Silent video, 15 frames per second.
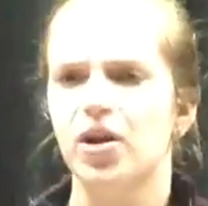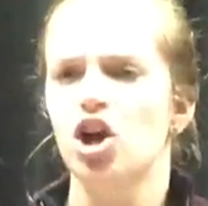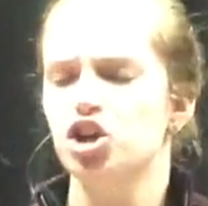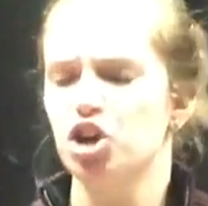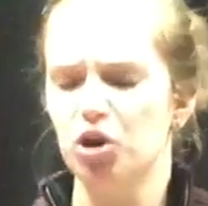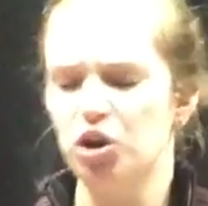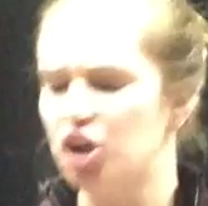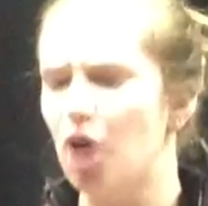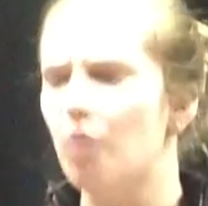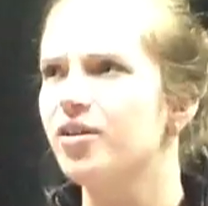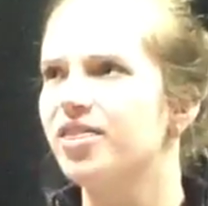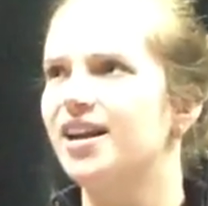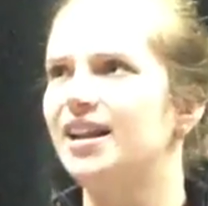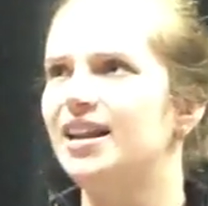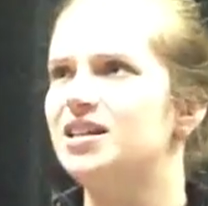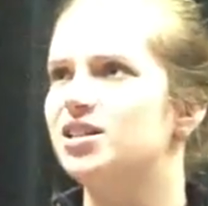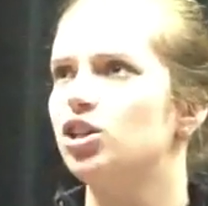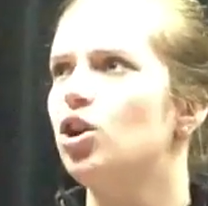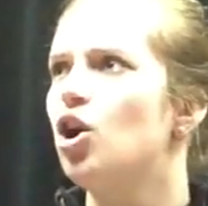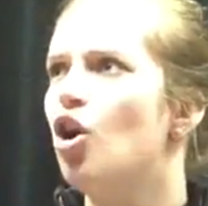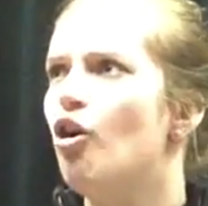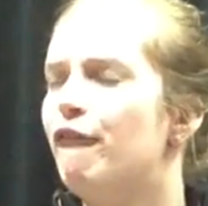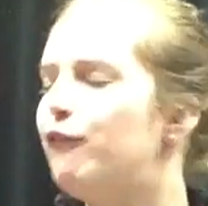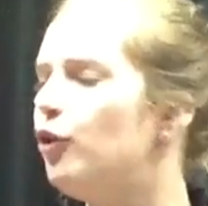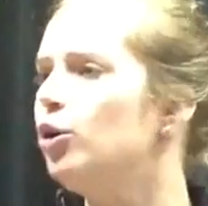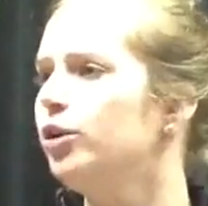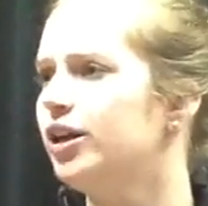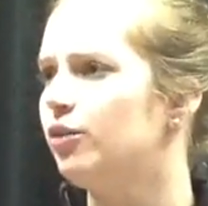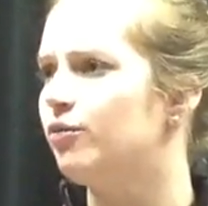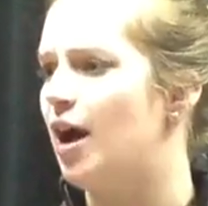You're lower than a lizard,
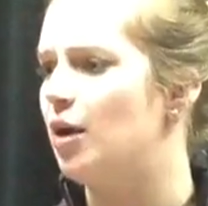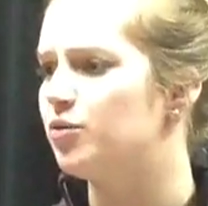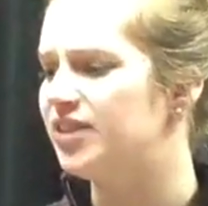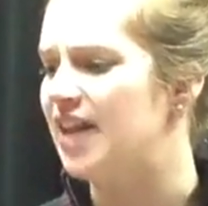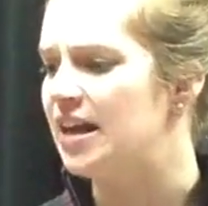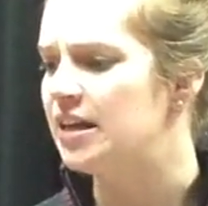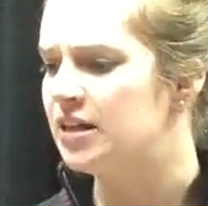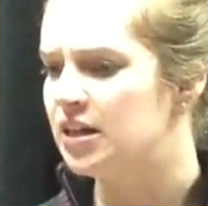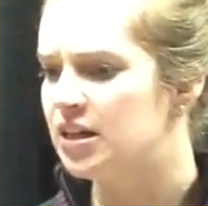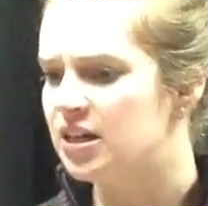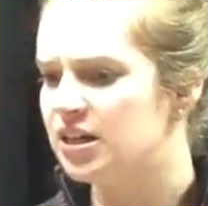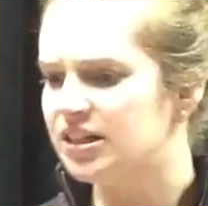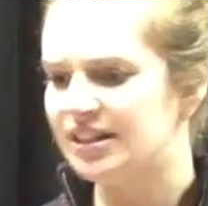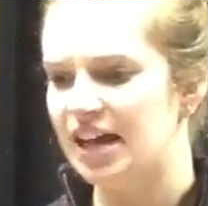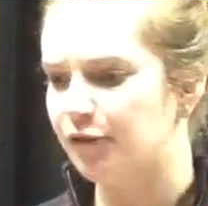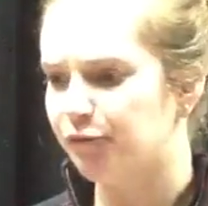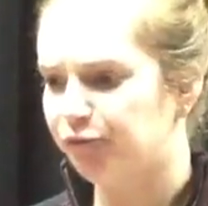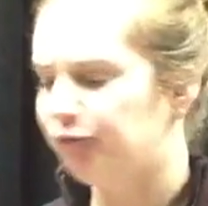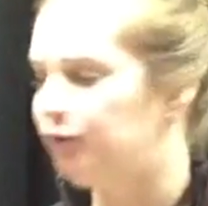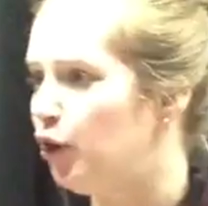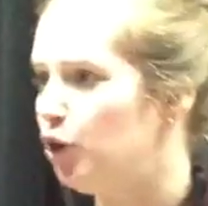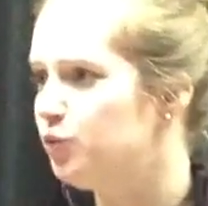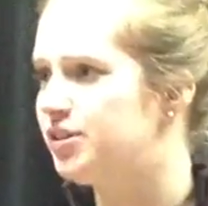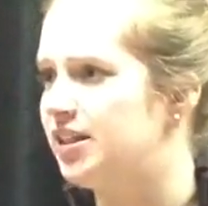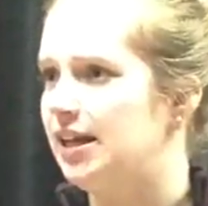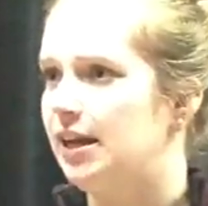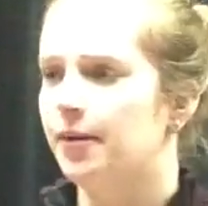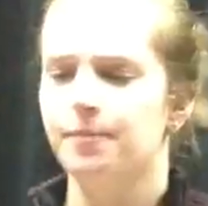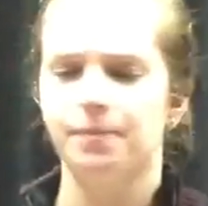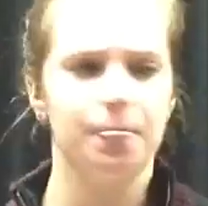fooling around with that floozy.
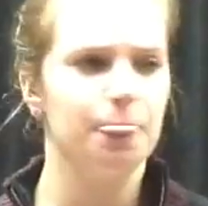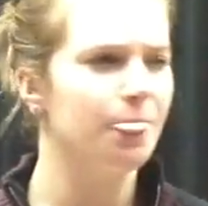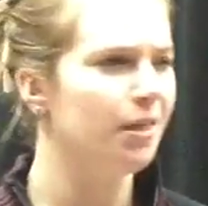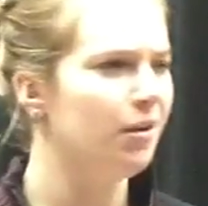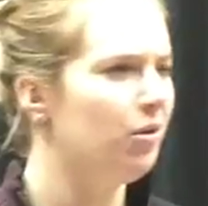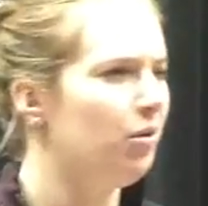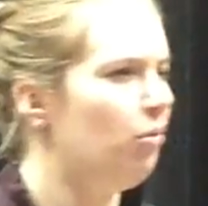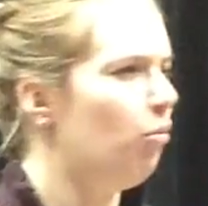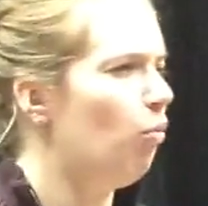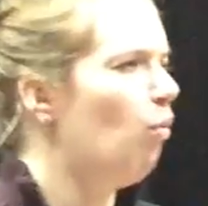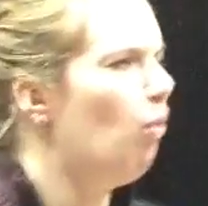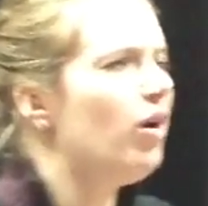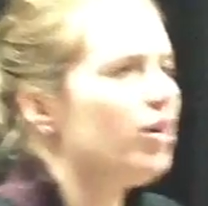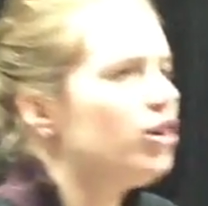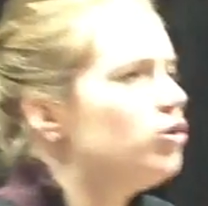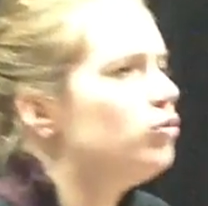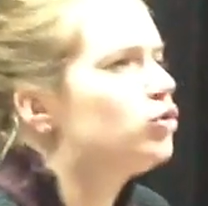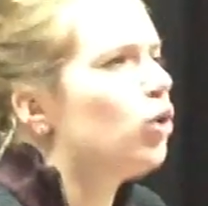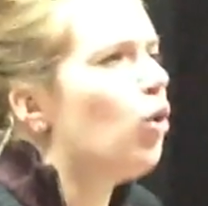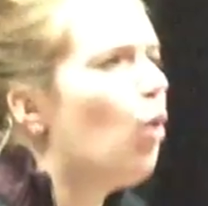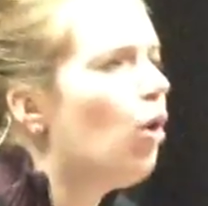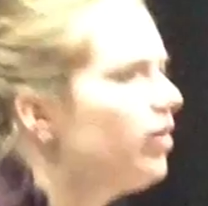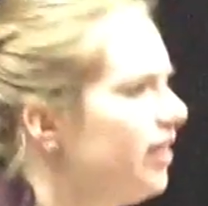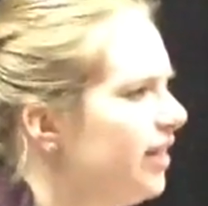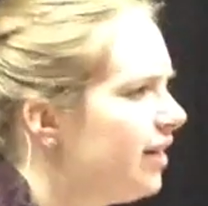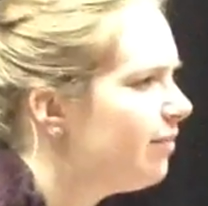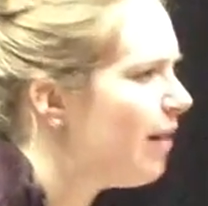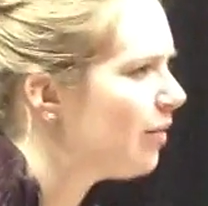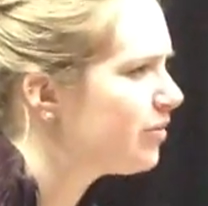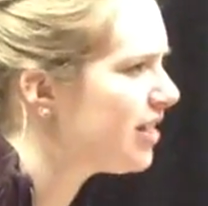What are you talking
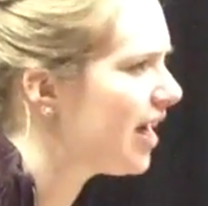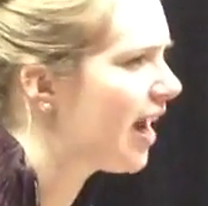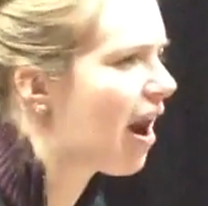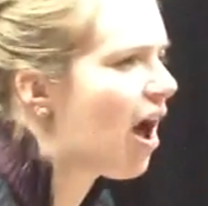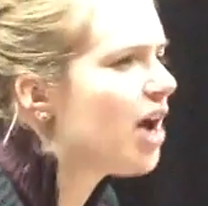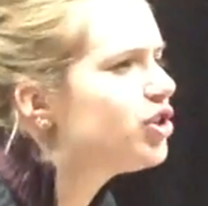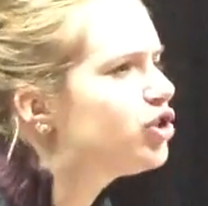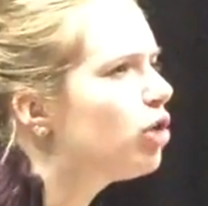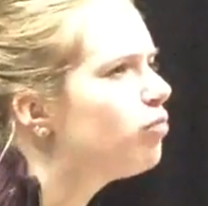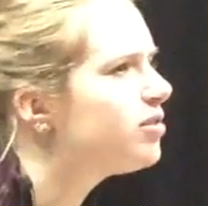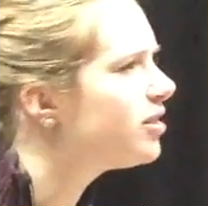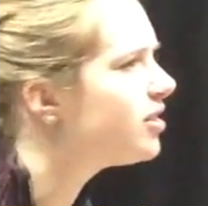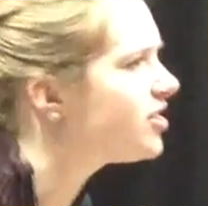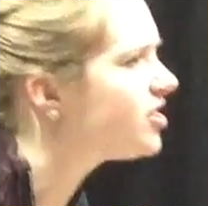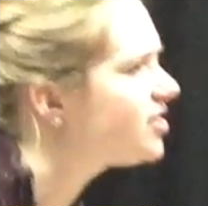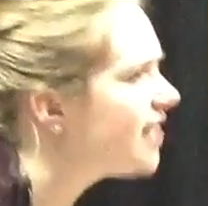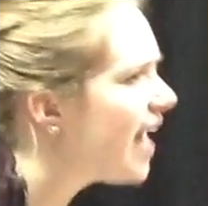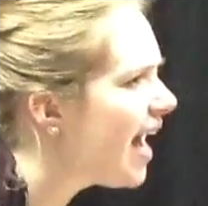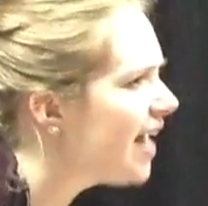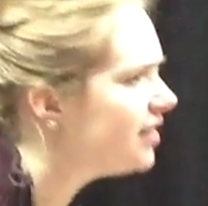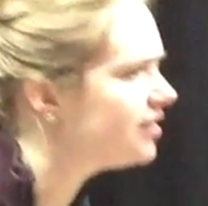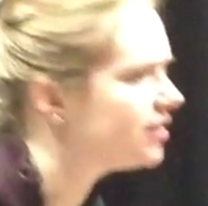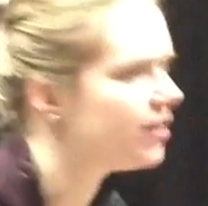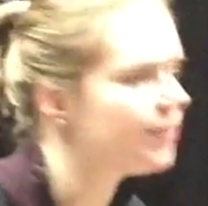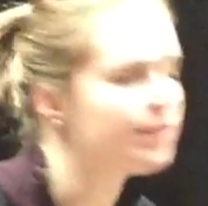about, Diana? I don't understand.